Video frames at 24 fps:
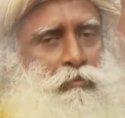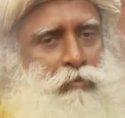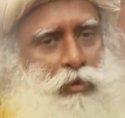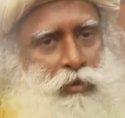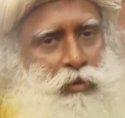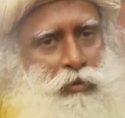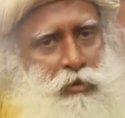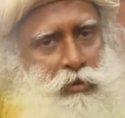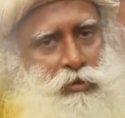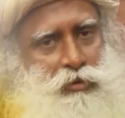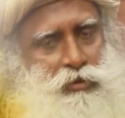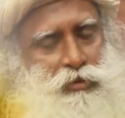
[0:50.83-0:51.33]

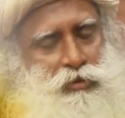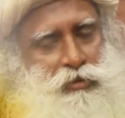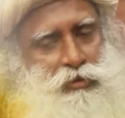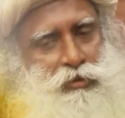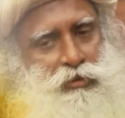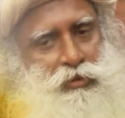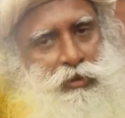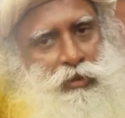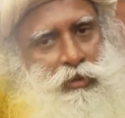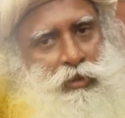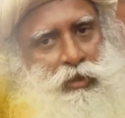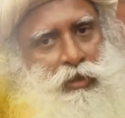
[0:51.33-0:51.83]

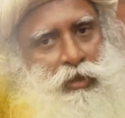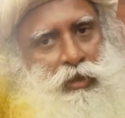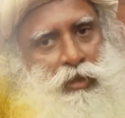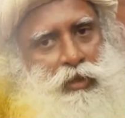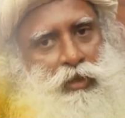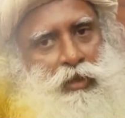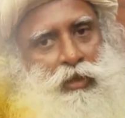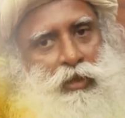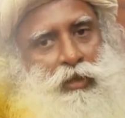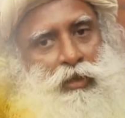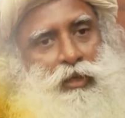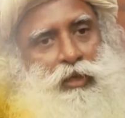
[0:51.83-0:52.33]
Because
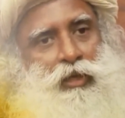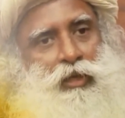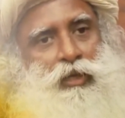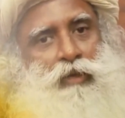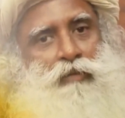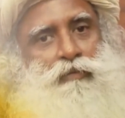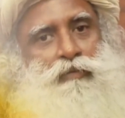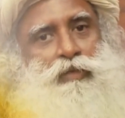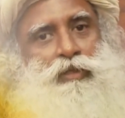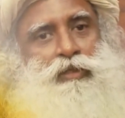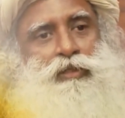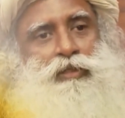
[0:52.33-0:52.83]

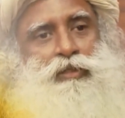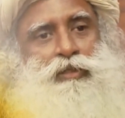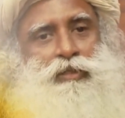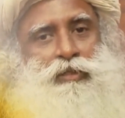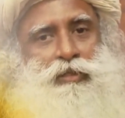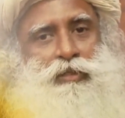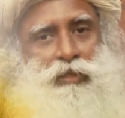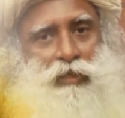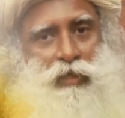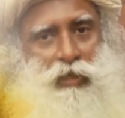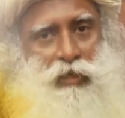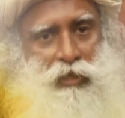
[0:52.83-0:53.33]
here we
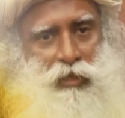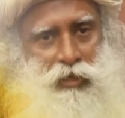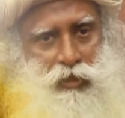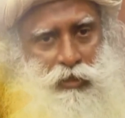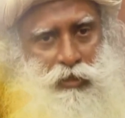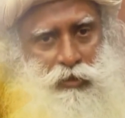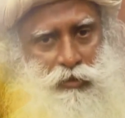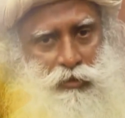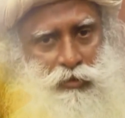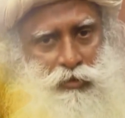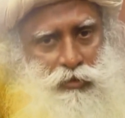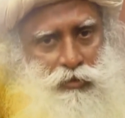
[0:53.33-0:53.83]
distinctly
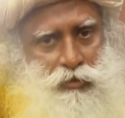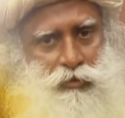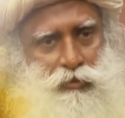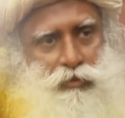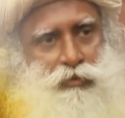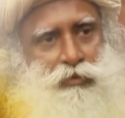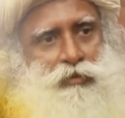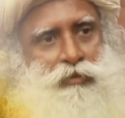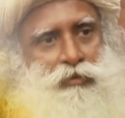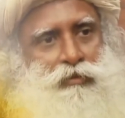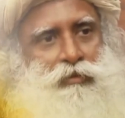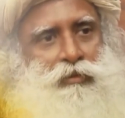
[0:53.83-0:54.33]

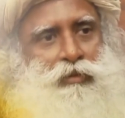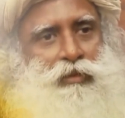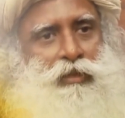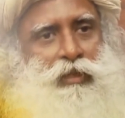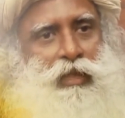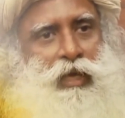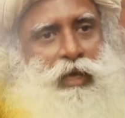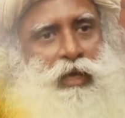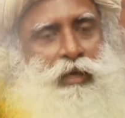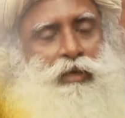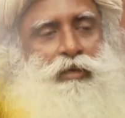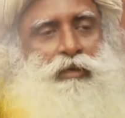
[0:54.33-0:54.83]
understood
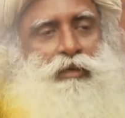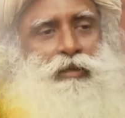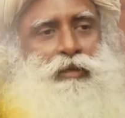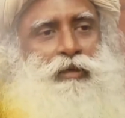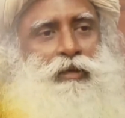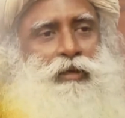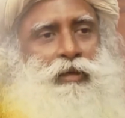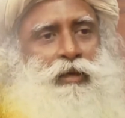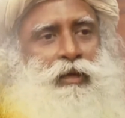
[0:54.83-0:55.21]
that